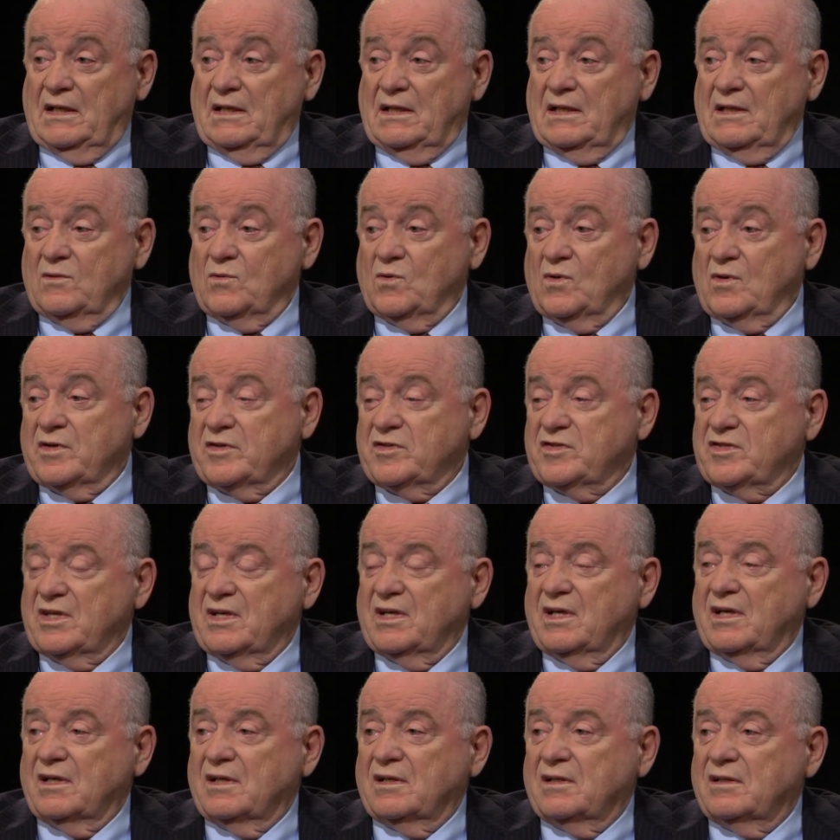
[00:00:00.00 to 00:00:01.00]
It was
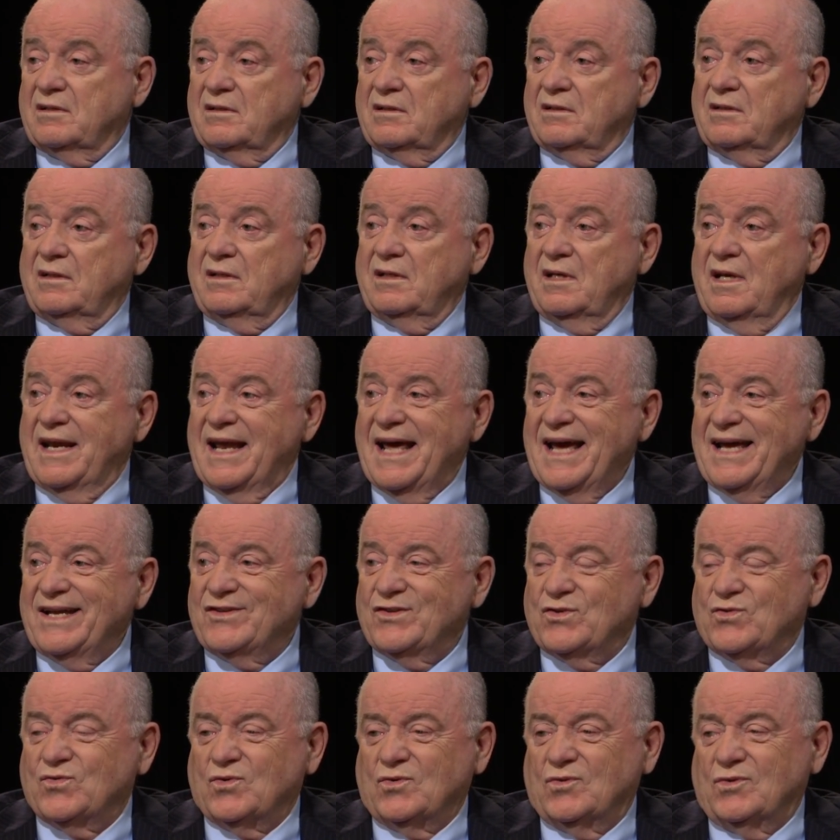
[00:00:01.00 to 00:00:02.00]
a
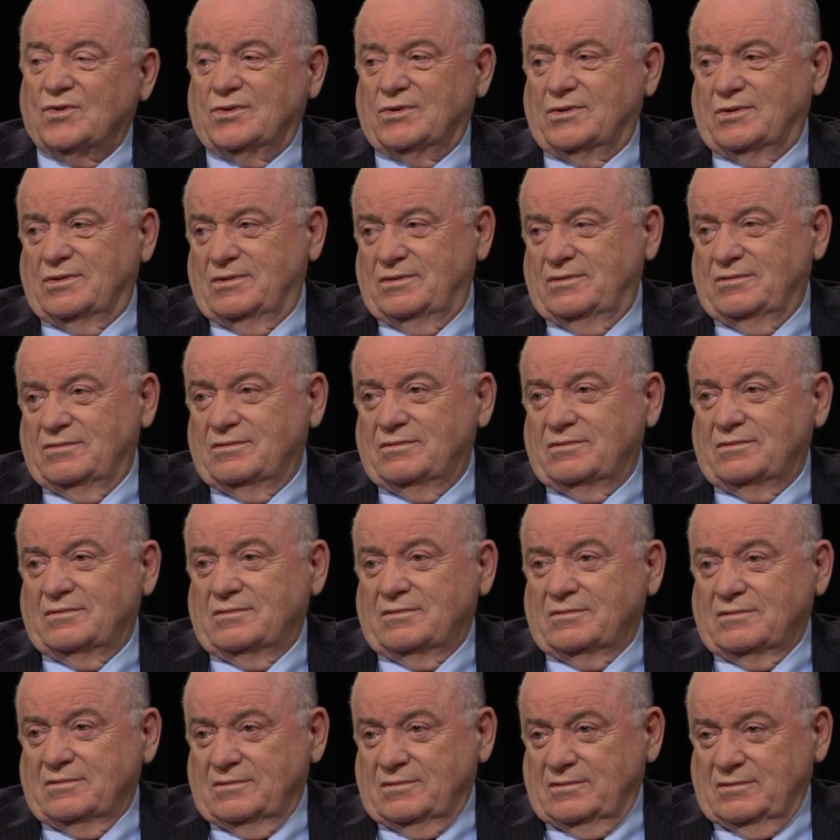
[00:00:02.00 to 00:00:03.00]
natural
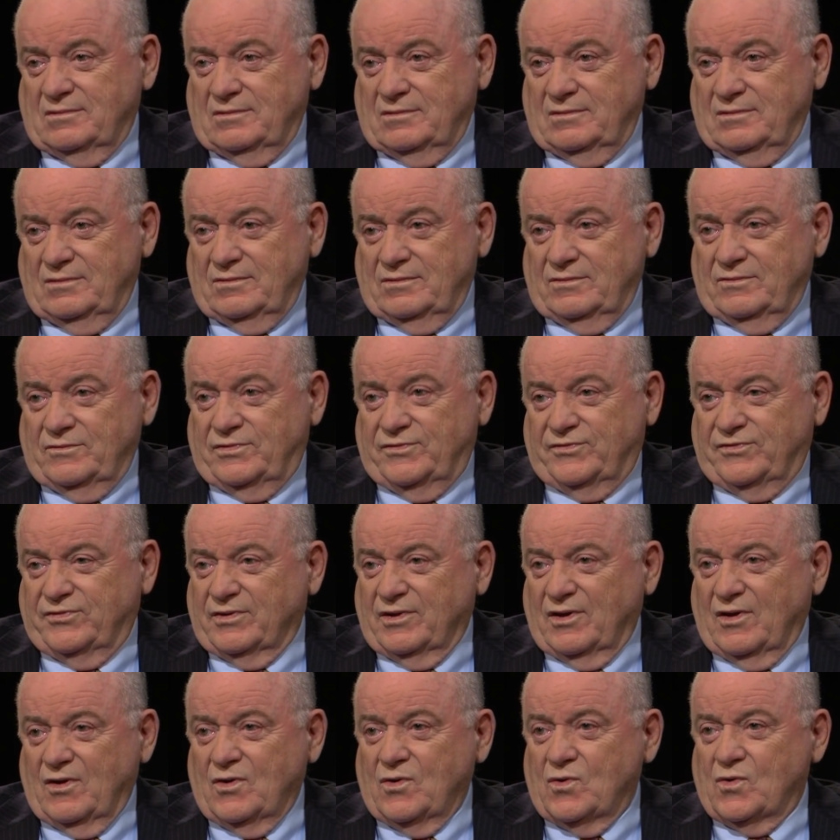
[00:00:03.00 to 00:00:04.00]

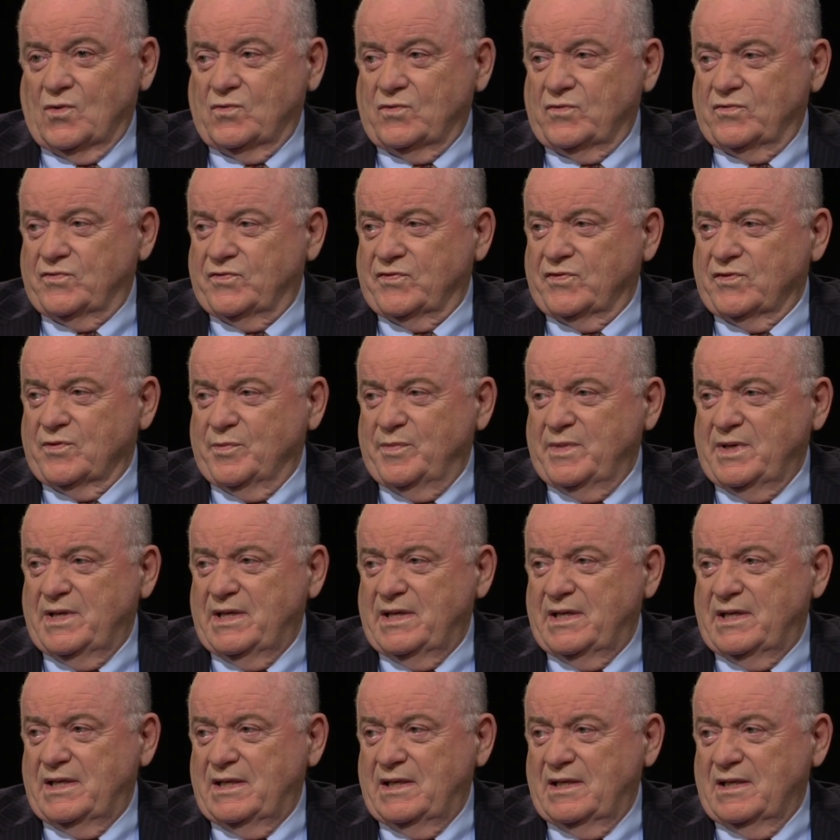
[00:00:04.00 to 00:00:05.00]
flow for
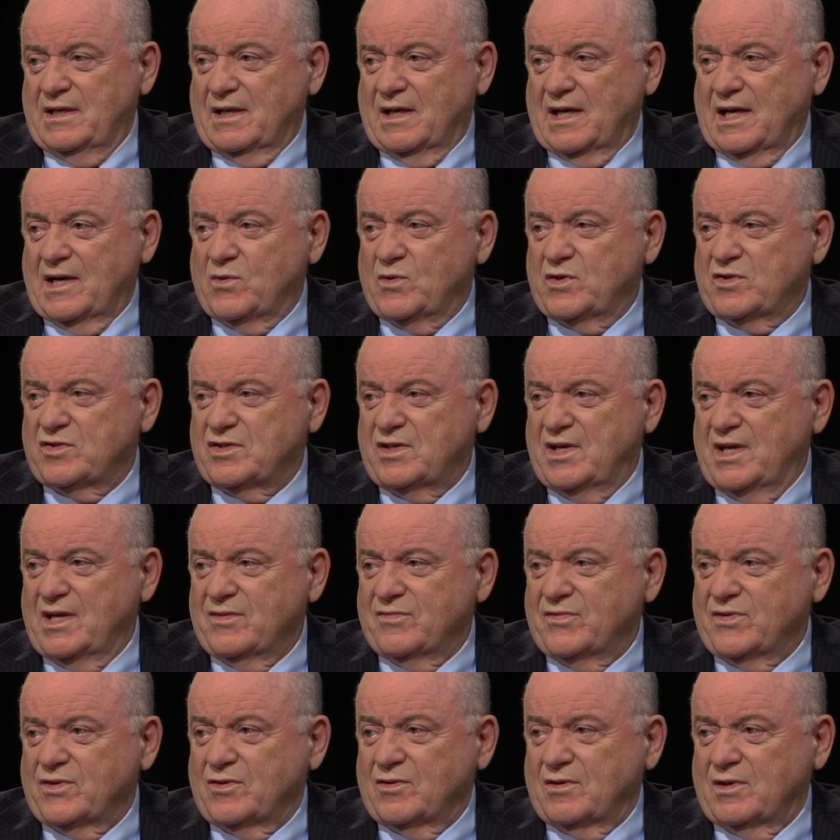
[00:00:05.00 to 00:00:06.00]
me. I was
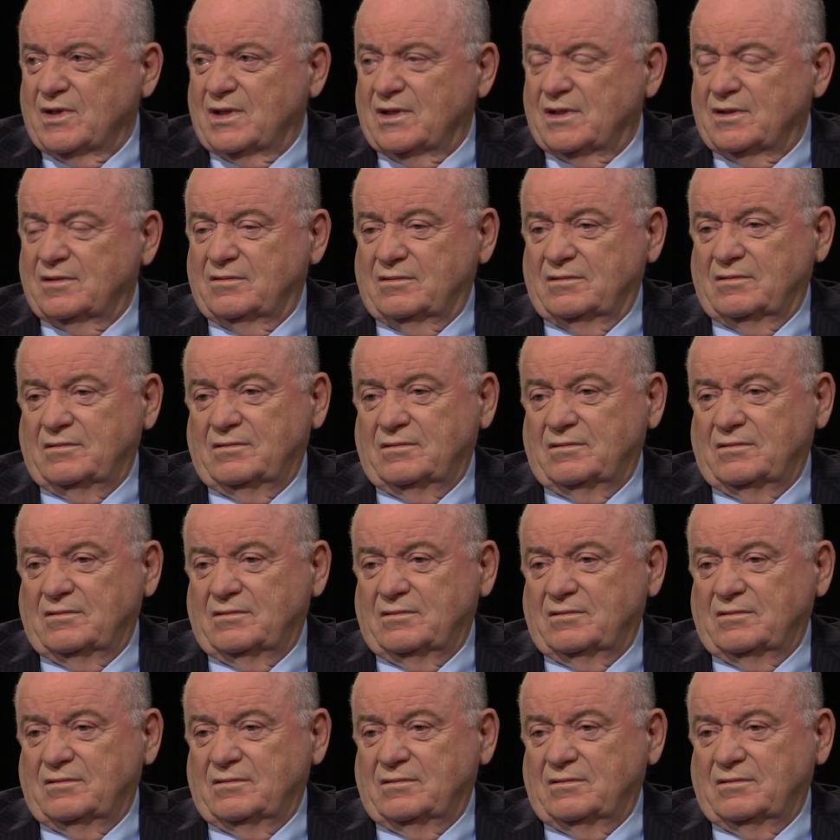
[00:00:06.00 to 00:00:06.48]
never